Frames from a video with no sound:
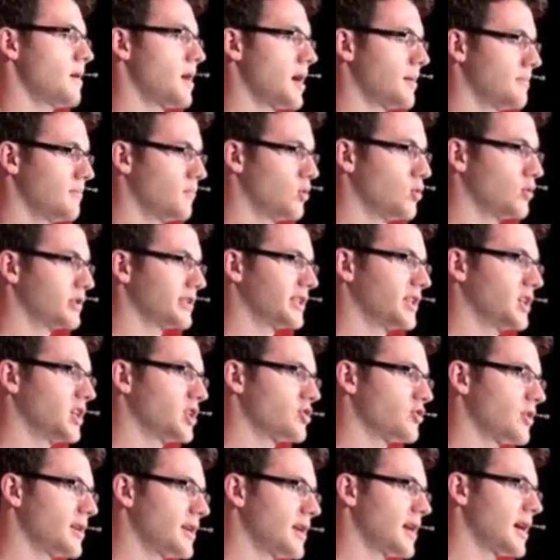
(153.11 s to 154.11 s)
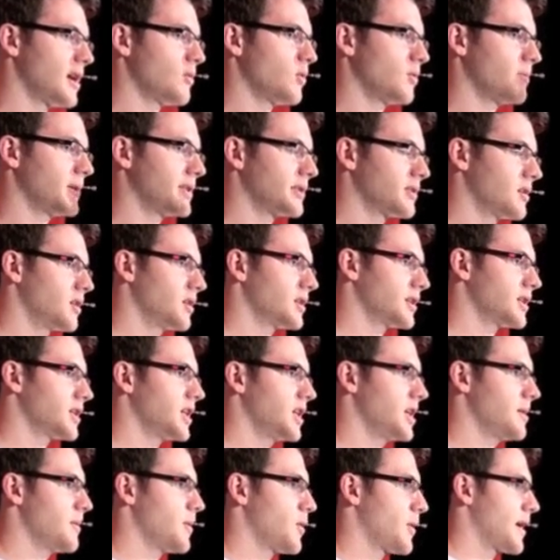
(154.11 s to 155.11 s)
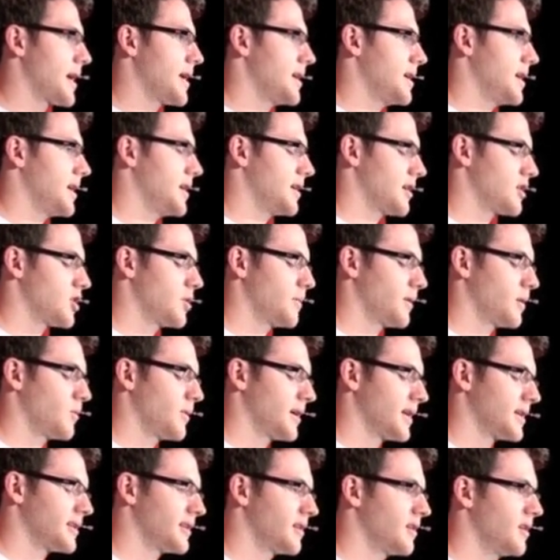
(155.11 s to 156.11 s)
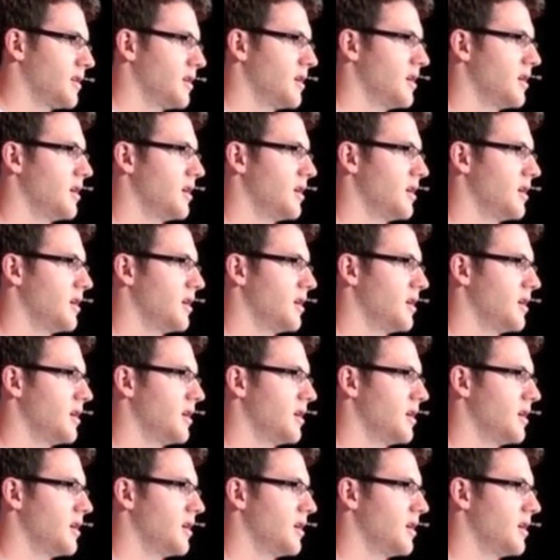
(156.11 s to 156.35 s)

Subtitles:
and more surgery, and we'll be starting chemo again in a couple of weeks.